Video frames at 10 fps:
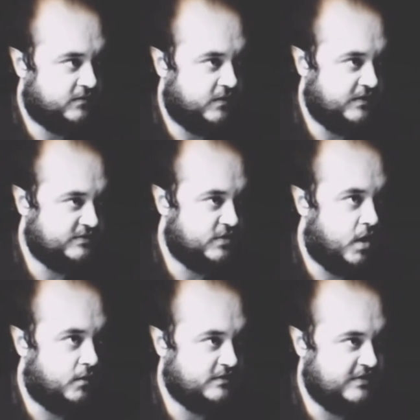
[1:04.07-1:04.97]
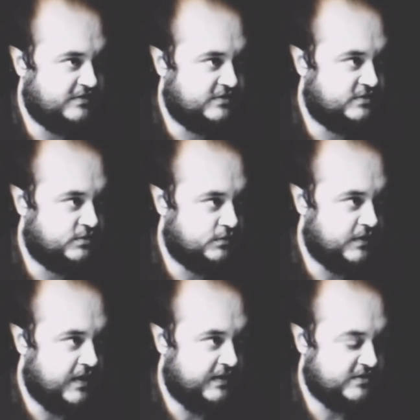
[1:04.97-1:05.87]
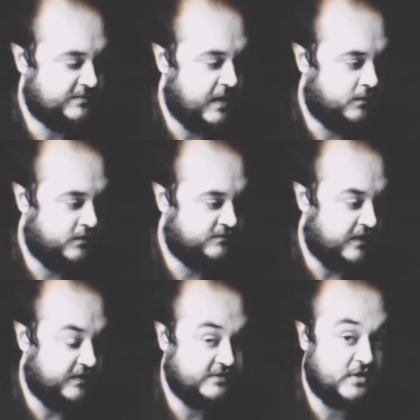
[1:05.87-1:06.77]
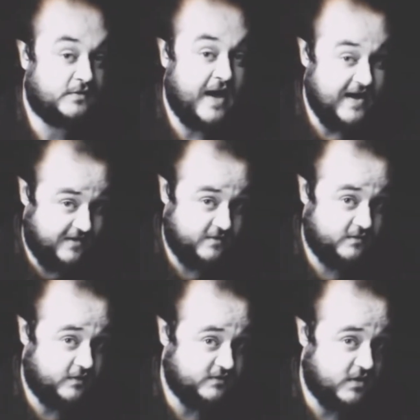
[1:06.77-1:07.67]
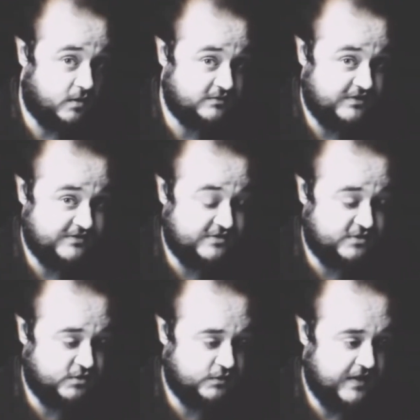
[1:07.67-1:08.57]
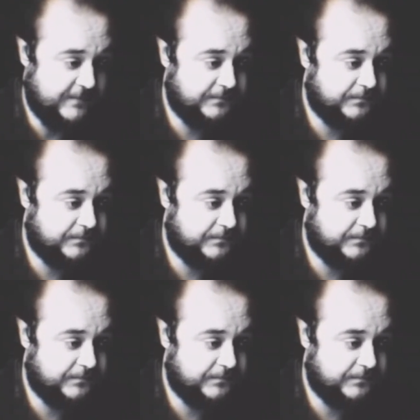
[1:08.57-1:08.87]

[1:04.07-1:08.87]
that it's not always easy to do that. And it's about the fact that it's okay that it's not always easy to do that.